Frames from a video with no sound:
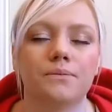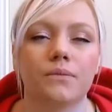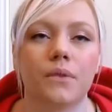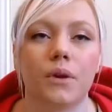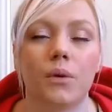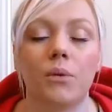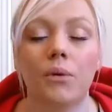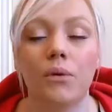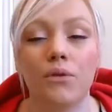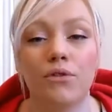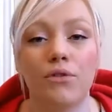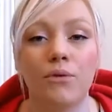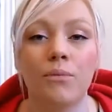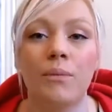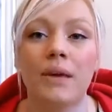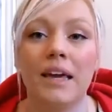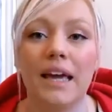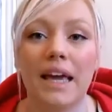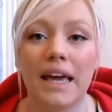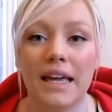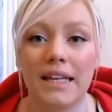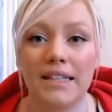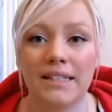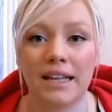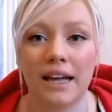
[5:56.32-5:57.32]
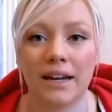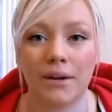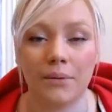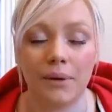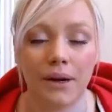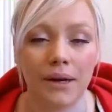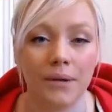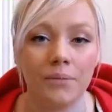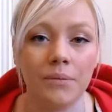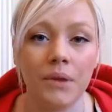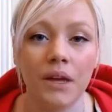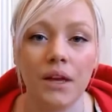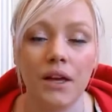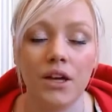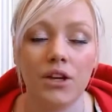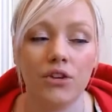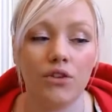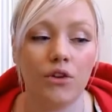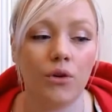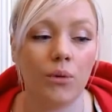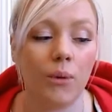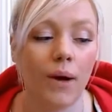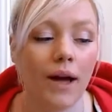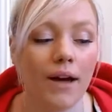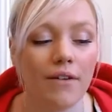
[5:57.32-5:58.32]
or for me it is anyway.
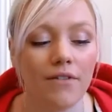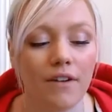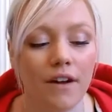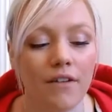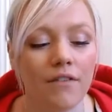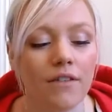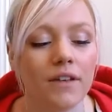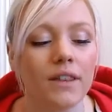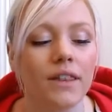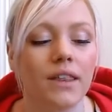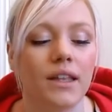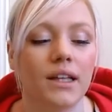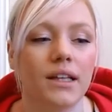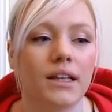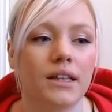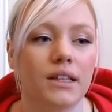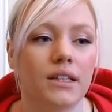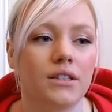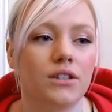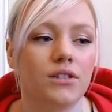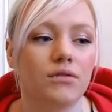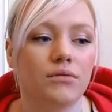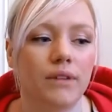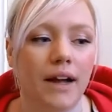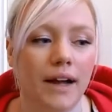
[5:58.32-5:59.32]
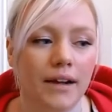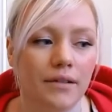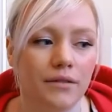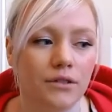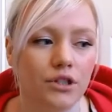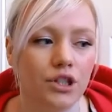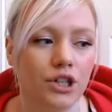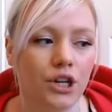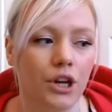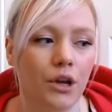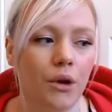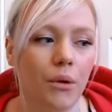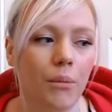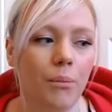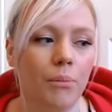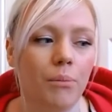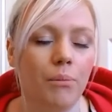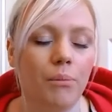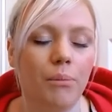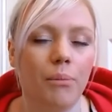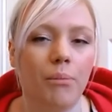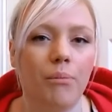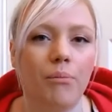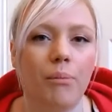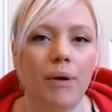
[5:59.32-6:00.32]
You're aware of everything that's around you,
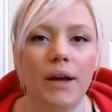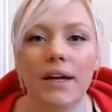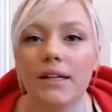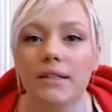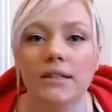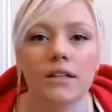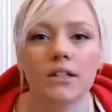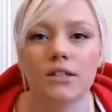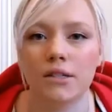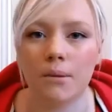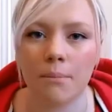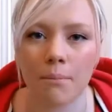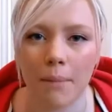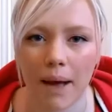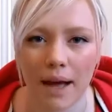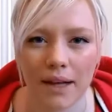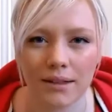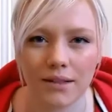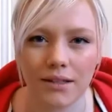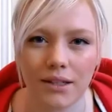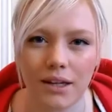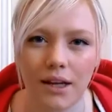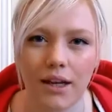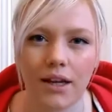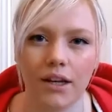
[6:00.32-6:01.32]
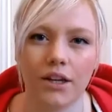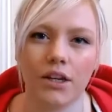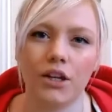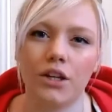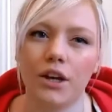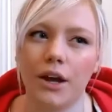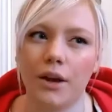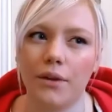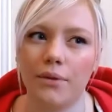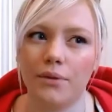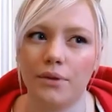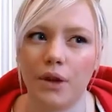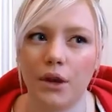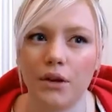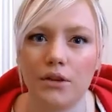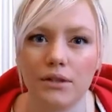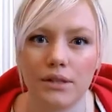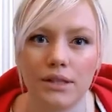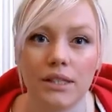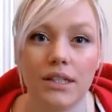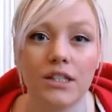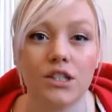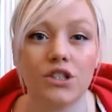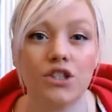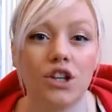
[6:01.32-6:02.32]
but it doesn't matter, you know, those
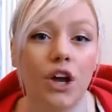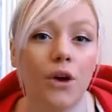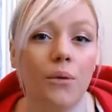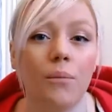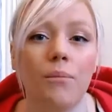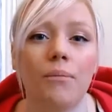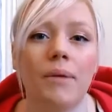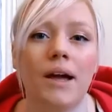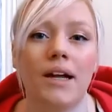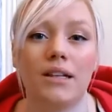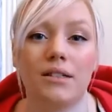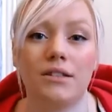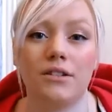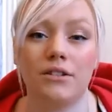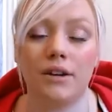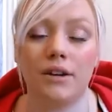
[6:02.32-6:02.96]
things don't matter